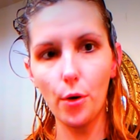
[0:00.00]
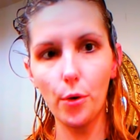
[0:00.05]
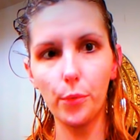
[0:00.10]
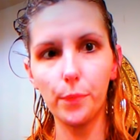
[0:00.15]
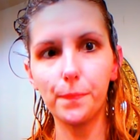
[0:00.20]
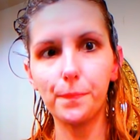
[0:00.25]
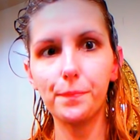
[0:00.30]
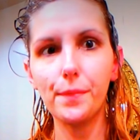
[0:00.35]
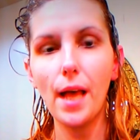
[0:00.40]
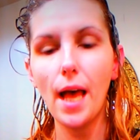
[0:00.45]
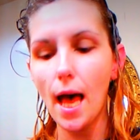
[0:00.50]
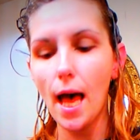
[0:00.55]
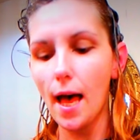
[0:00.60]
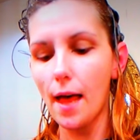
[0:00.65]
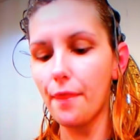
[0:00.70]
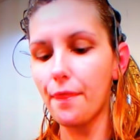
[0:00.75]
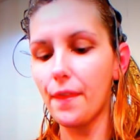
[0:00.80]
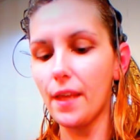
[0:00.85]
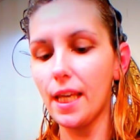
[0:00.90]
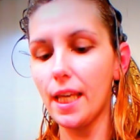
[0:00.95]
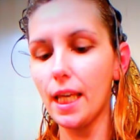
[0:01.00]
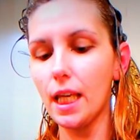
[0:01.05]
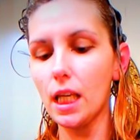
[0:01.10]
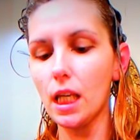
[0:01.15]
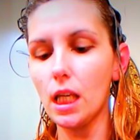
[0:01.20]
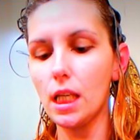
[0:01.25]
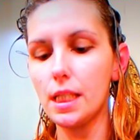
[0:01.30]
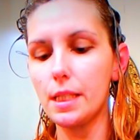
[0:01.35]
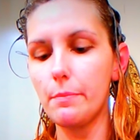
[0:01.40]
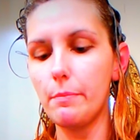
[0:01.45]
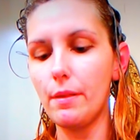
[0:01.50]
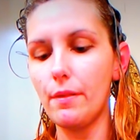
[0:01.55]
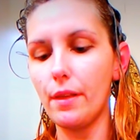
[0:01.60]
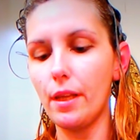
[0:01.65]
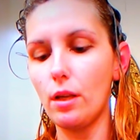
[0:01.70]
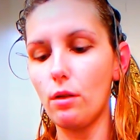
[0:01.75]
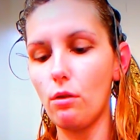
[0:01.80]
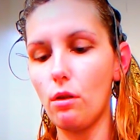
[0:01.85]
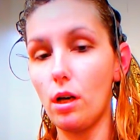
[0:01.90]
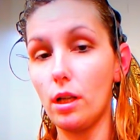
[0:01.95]
I think it's been
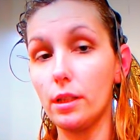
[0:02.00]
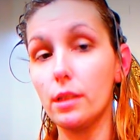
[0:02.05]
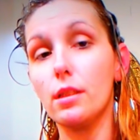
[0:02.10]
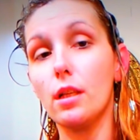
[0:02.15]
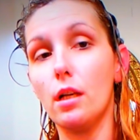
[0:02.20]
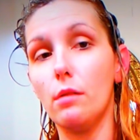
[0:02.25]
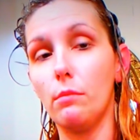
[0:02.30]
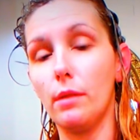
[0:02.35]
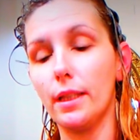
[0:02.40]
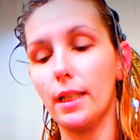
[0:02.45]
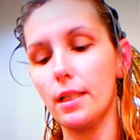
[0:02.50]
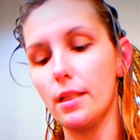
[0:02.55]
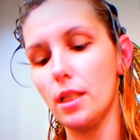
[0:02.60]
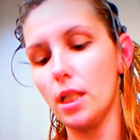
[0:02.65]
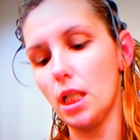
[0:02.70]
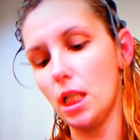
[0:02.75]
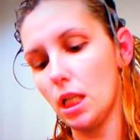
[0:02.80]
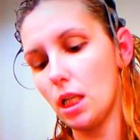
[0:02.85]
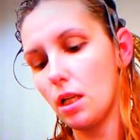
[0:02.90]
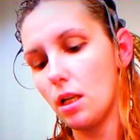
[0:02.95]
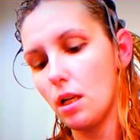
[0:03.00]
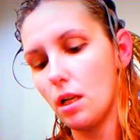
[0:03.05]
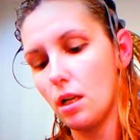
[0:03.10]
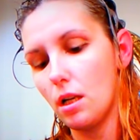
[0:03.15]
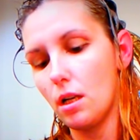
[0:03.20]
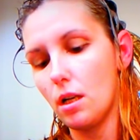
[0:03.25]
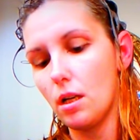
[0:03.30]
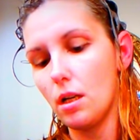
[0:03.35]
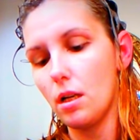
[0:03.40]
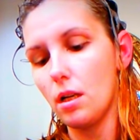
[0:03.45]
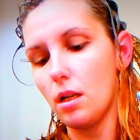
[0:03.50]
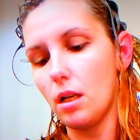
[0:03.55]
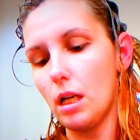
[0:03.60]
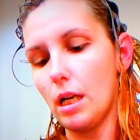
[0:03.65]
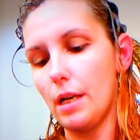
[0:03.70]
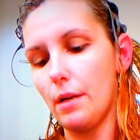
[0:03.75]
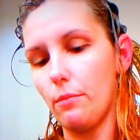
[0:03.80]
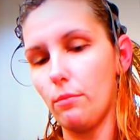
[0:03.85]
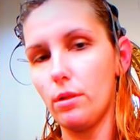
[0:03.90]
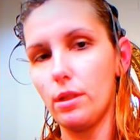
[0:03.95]
me a lot of time, like I said.
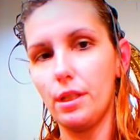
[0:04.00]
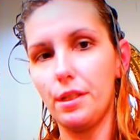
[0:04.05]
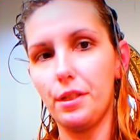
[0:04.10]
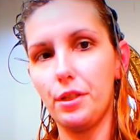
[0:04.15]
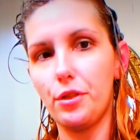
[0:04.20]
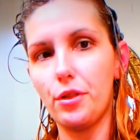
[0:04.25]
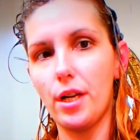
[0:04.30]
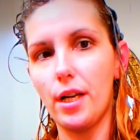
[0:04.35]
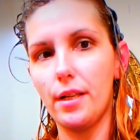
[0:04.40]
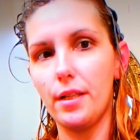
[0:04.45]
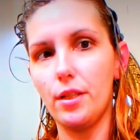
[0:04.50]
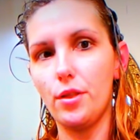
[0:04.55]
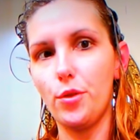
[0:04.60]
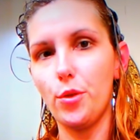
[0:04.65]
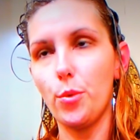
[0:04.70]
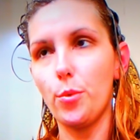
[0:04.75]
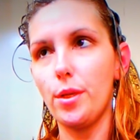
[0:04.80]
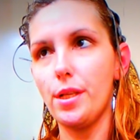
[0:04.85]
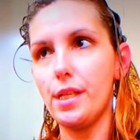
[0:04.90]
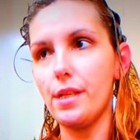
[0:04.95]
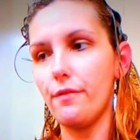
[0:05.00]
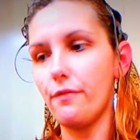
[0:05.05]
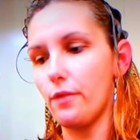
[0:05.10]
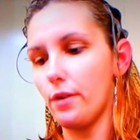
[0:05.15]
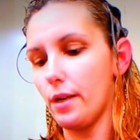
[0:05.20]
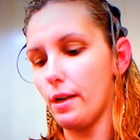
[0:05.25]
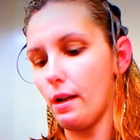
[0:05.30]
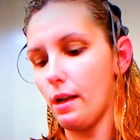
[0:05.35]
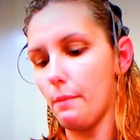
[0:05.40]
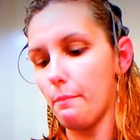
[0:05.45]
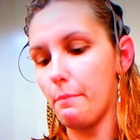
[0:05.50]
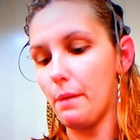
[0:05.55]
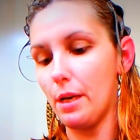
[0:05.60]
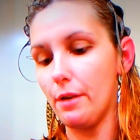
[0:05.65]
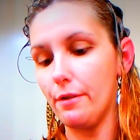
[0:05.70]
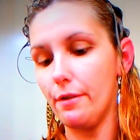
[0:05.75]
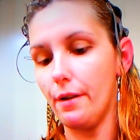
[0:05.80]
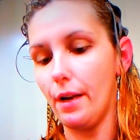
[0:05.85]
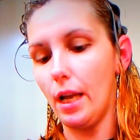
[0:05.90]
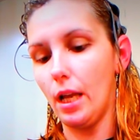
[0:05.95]
I wanted to try to do a different,
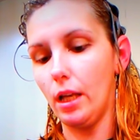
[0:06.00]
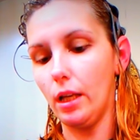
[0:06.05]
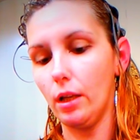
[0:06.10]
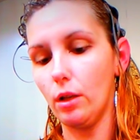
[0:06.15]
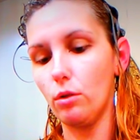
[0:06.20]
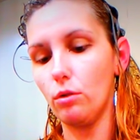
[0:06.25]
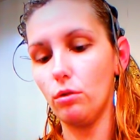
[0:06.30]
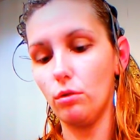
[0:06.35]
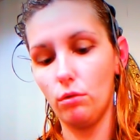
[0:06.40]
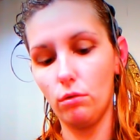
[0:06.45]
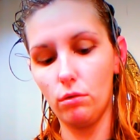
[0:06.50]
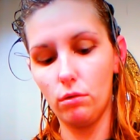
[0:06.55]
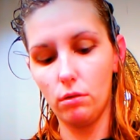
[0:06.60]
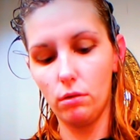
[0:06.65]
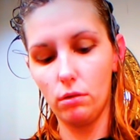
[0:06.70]
better angle.